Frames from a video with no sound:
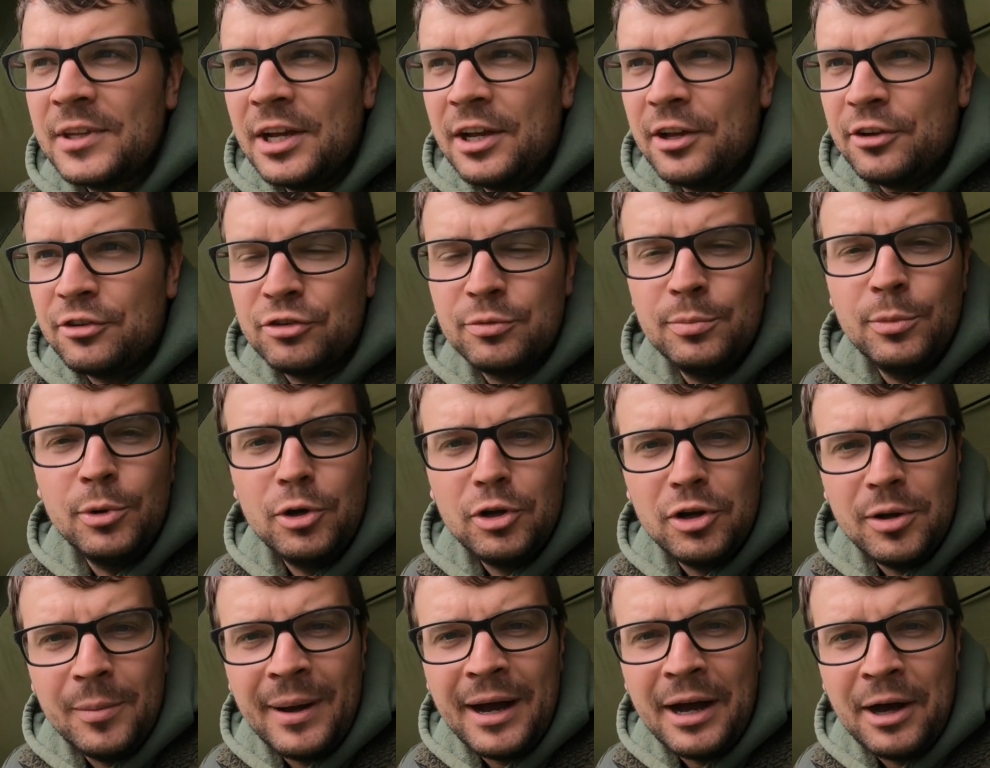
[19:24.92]
a
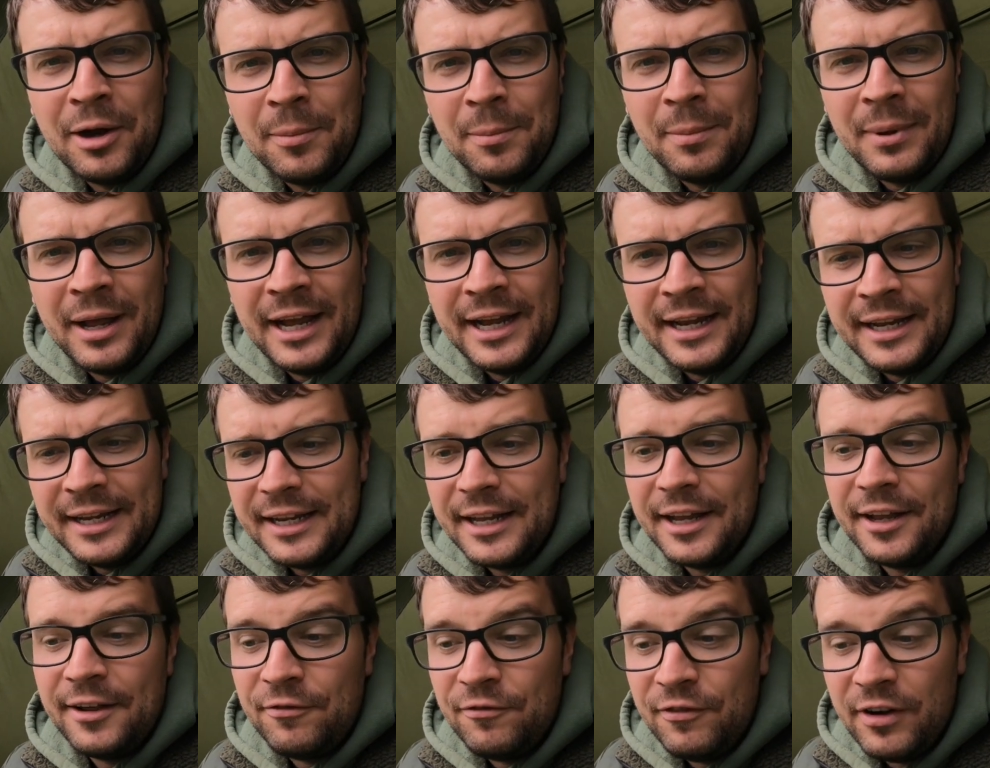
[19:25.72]
small amount of bait,
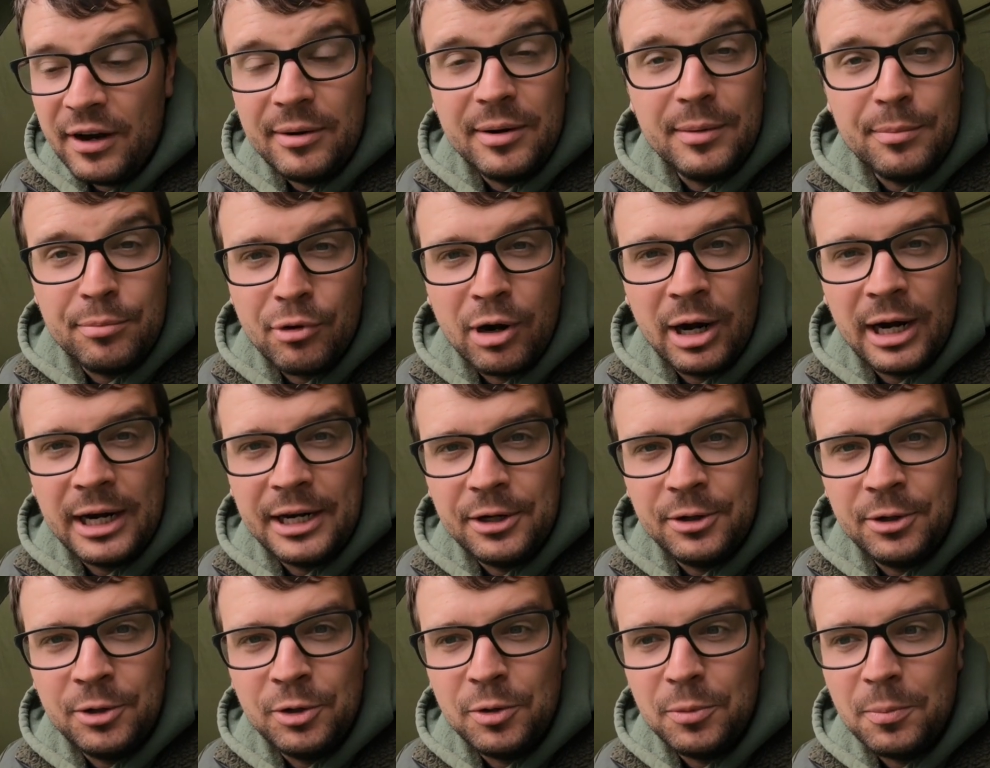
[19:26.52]
a very bright
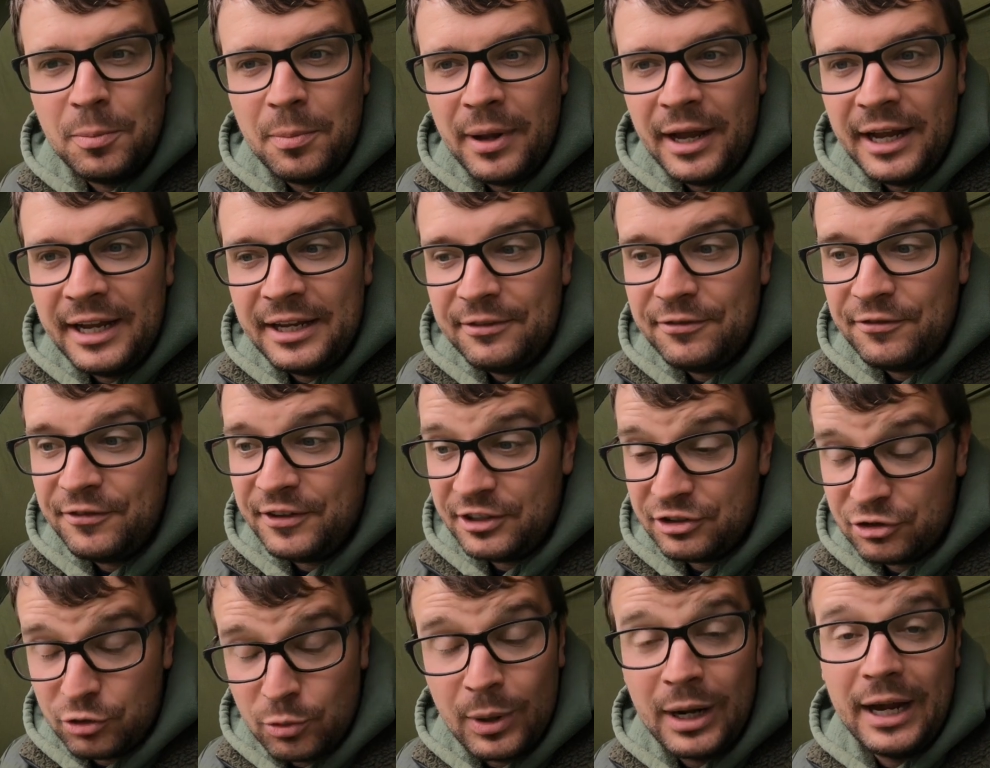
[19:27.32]
hook bait,
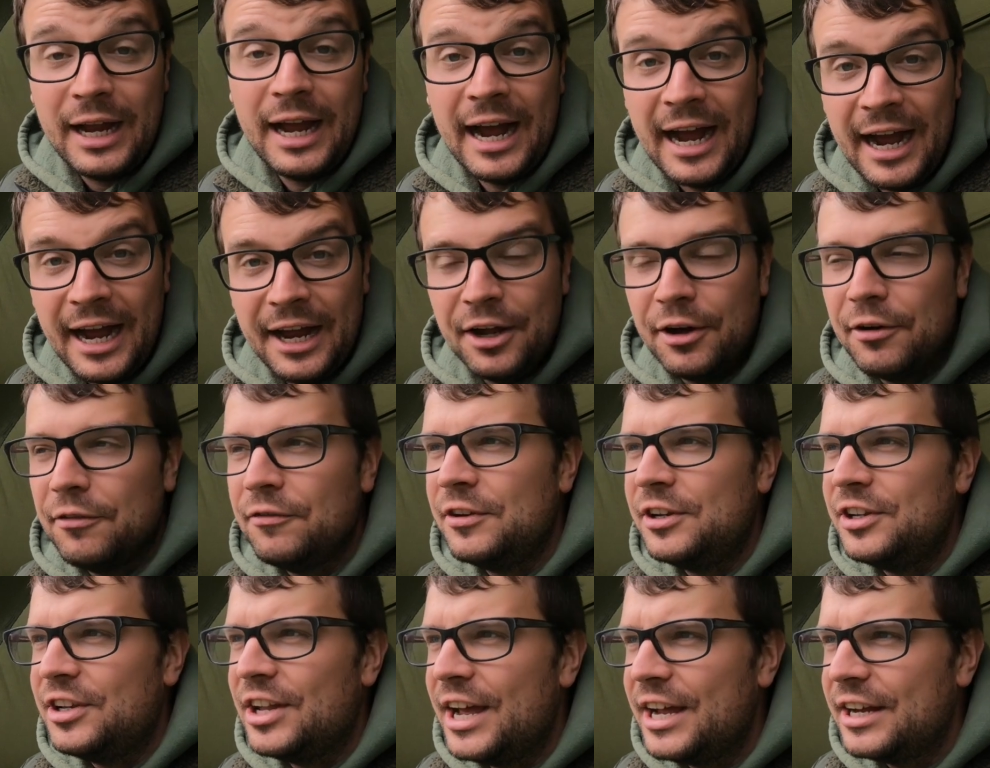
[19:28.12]
fished quite high off
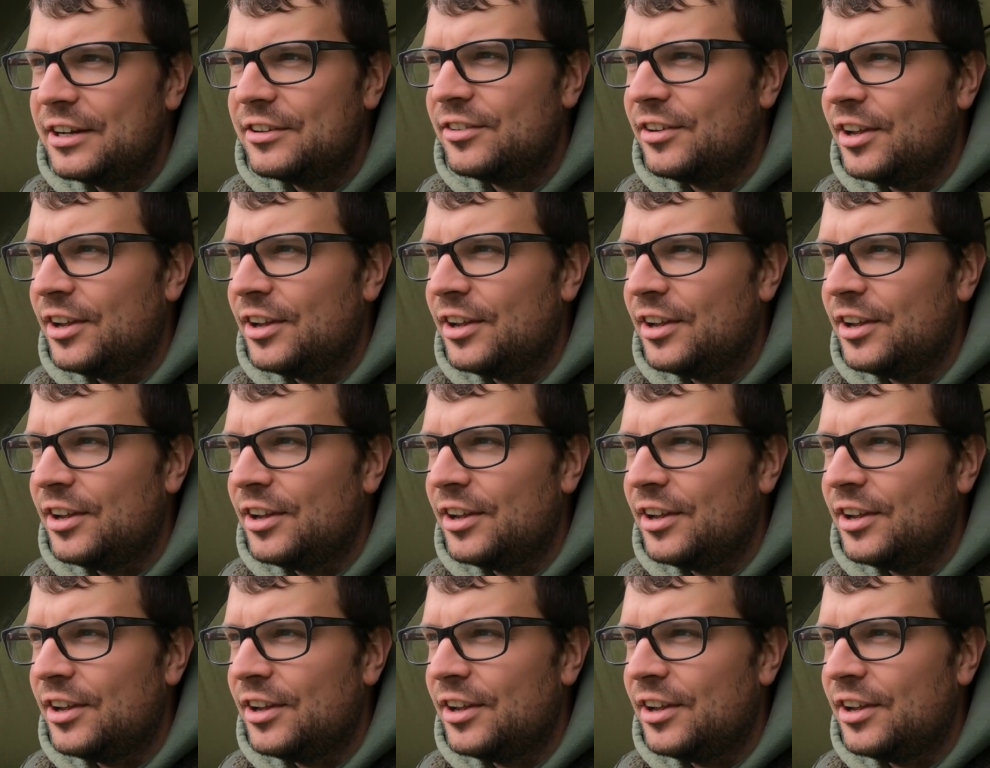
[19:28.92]
the deck.